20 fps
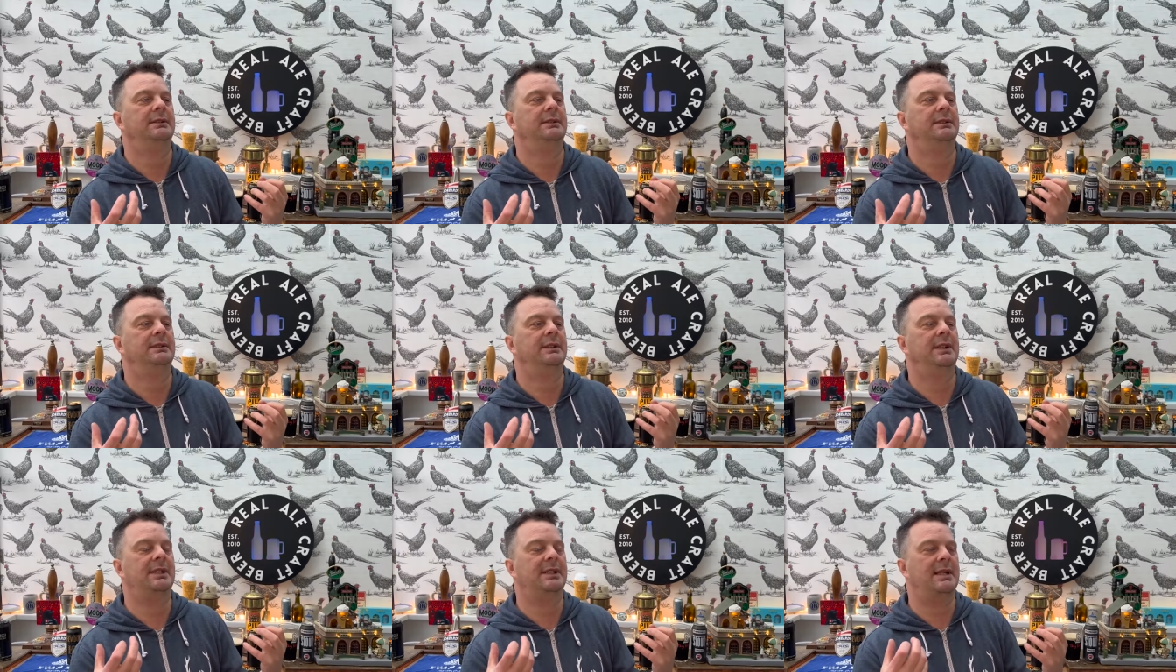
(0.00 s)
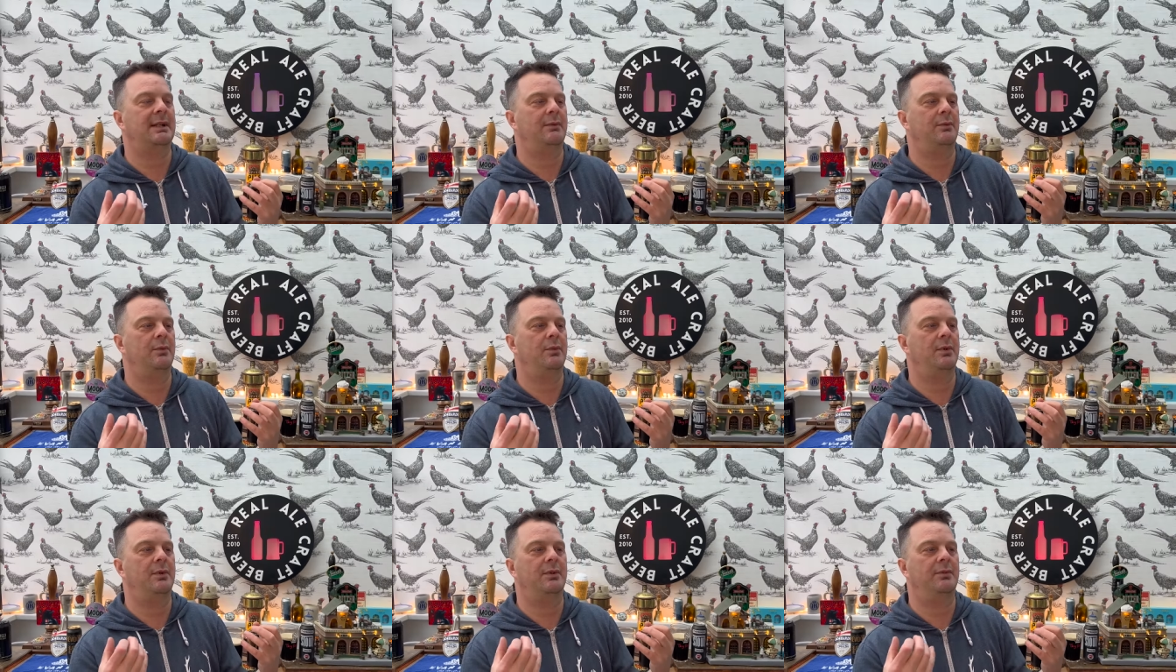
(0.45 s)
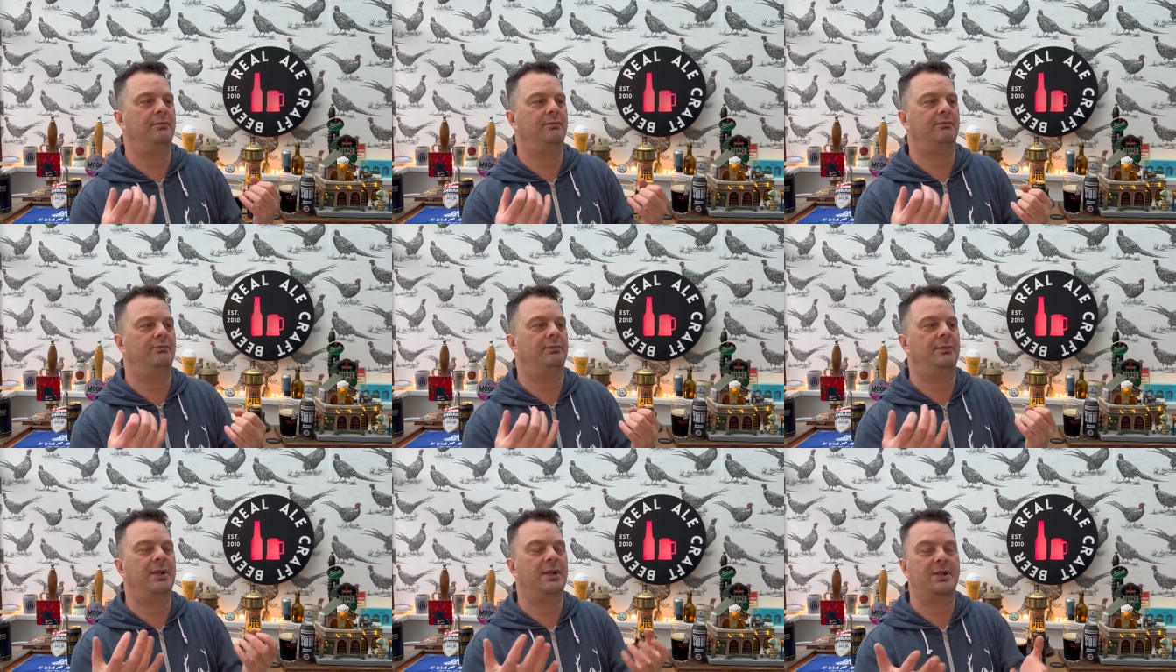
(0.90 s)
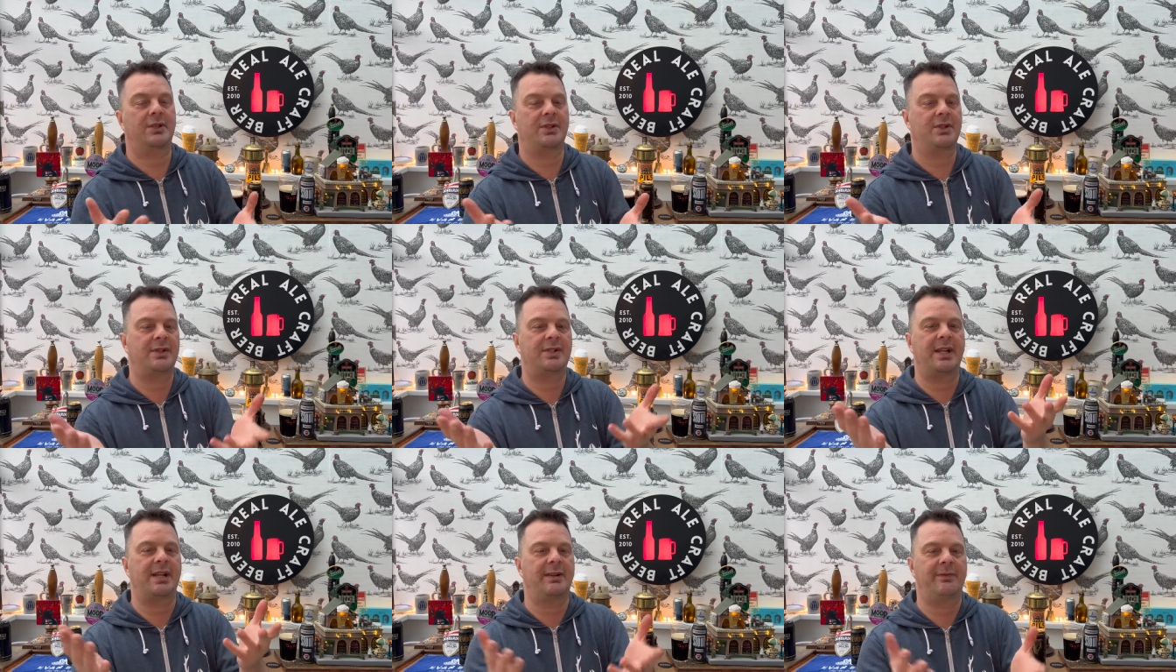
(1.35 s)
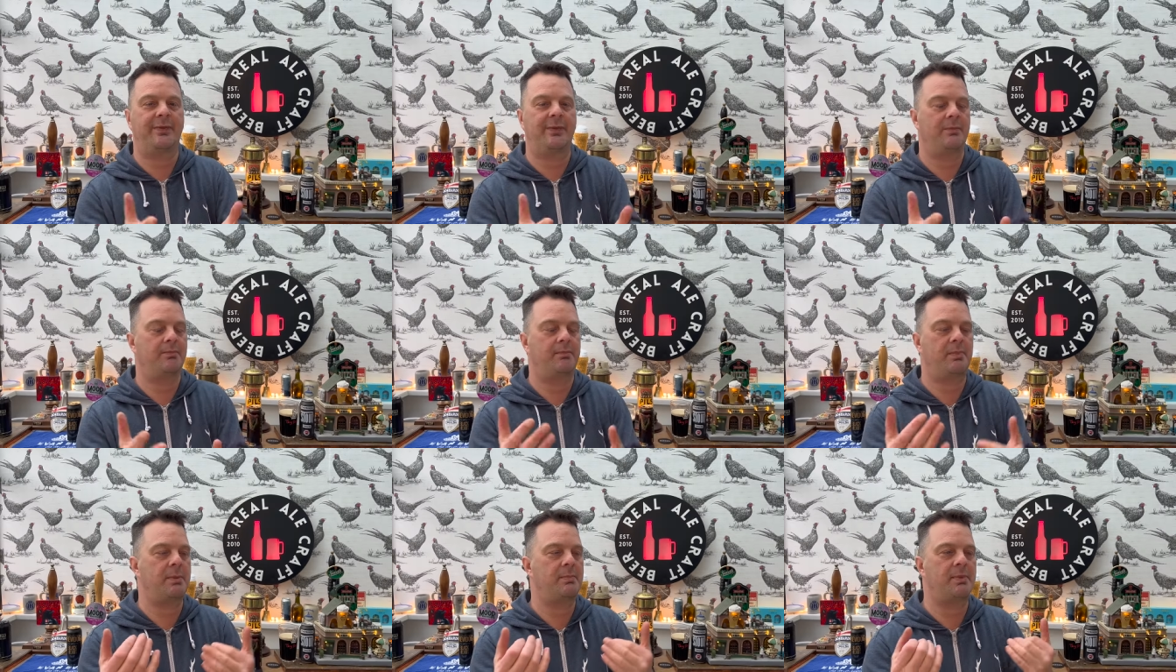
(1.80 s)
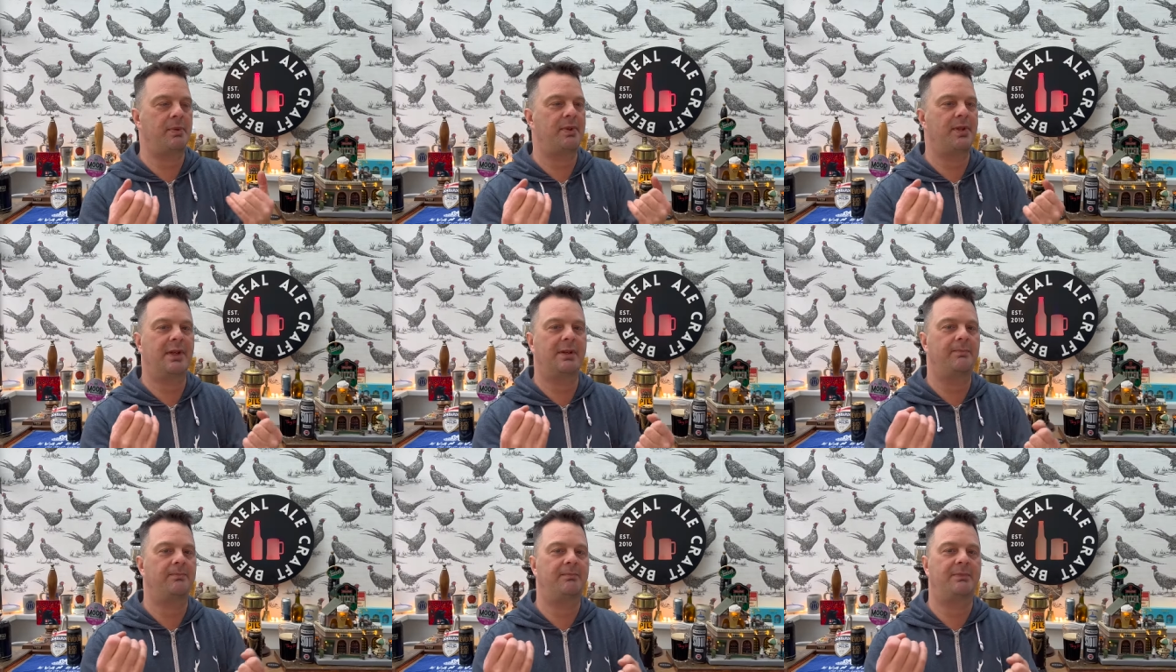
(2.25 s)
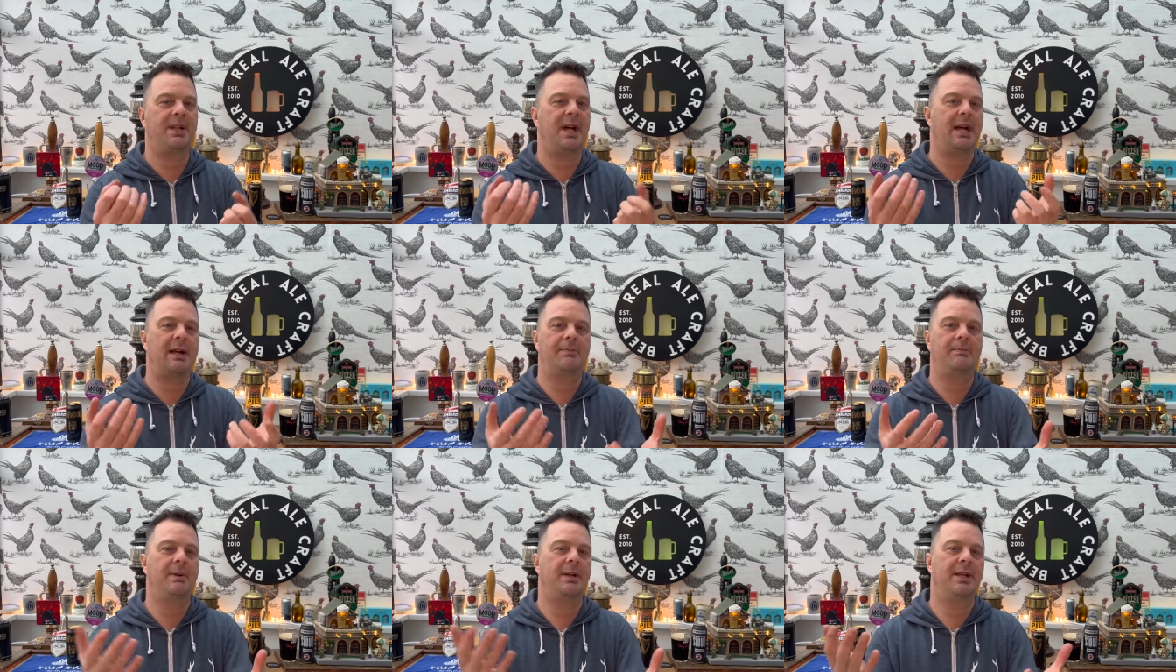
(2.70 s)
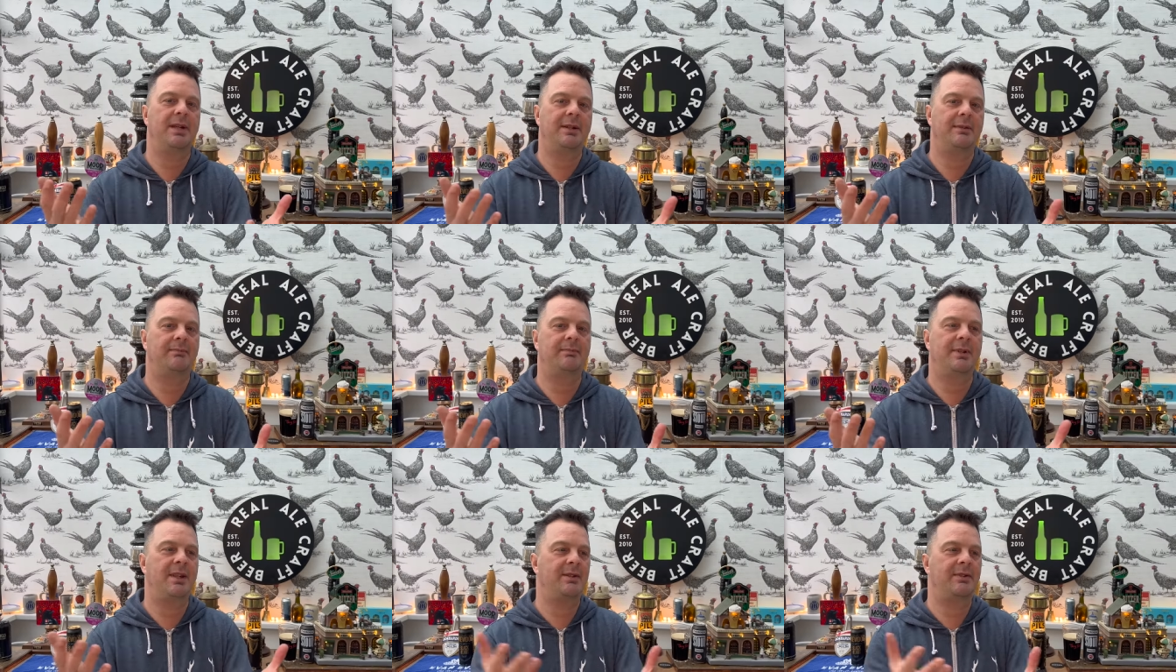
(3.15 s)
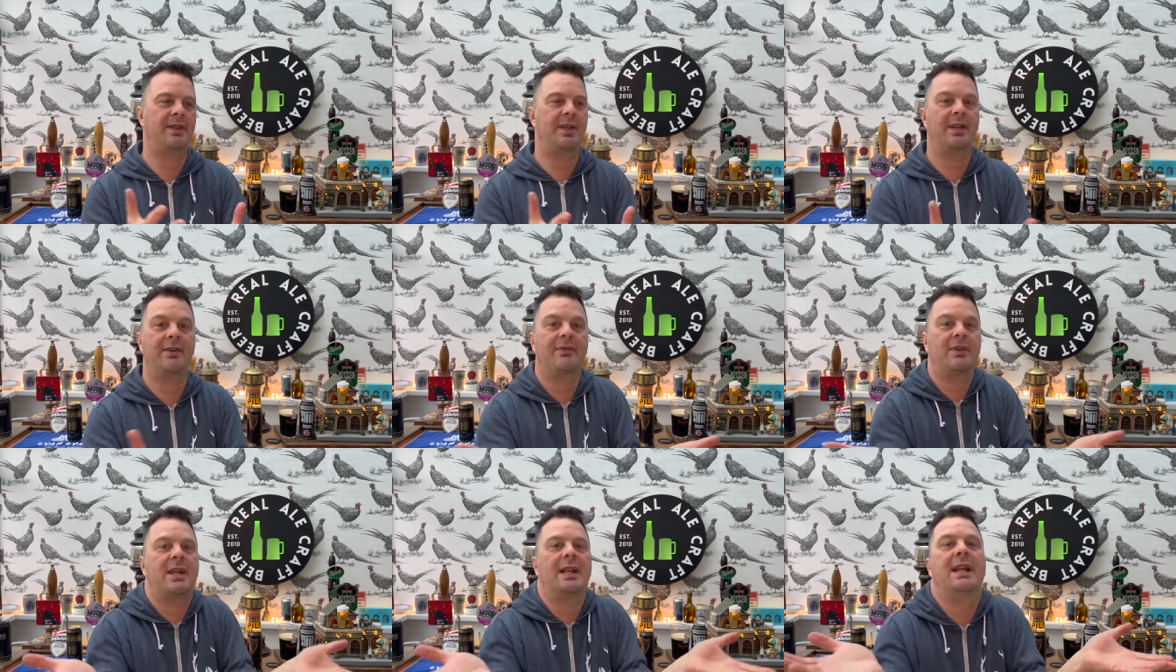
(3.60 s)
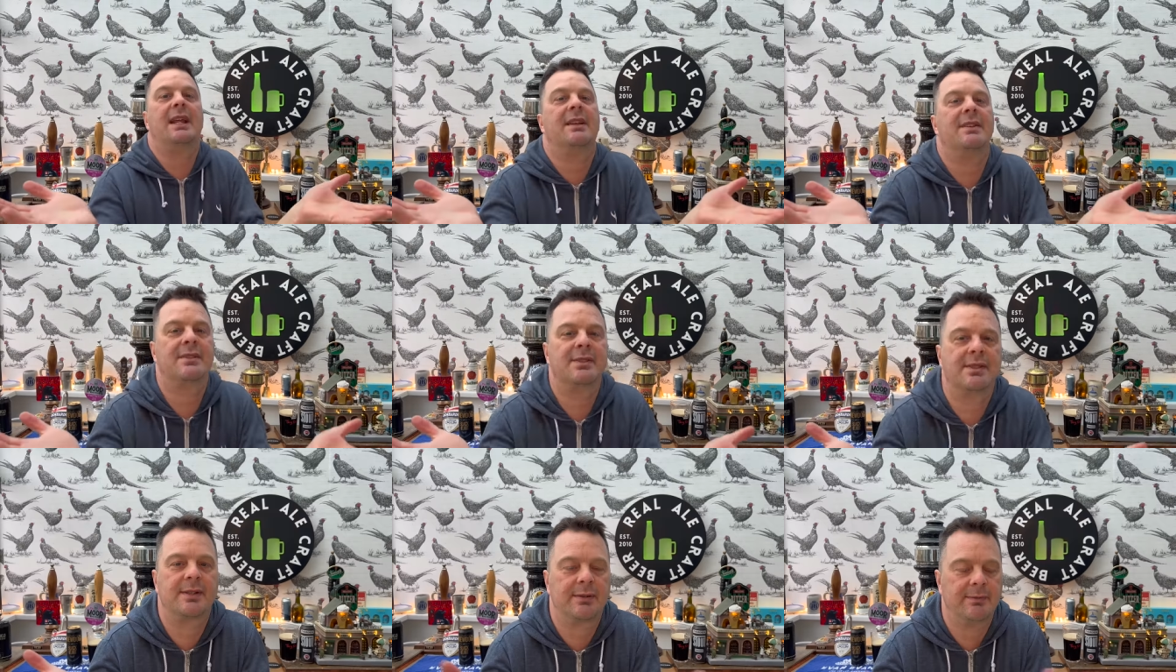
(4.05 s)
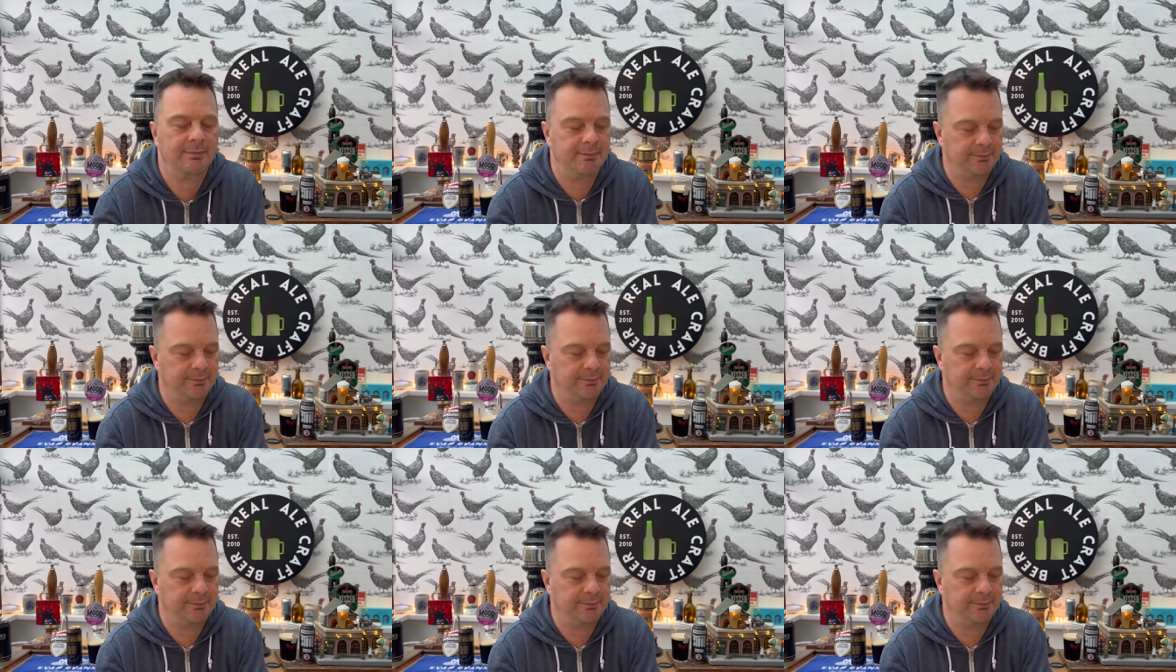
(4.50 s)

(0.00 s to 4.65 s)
like like I just said if people think of dark beer they think of Guinness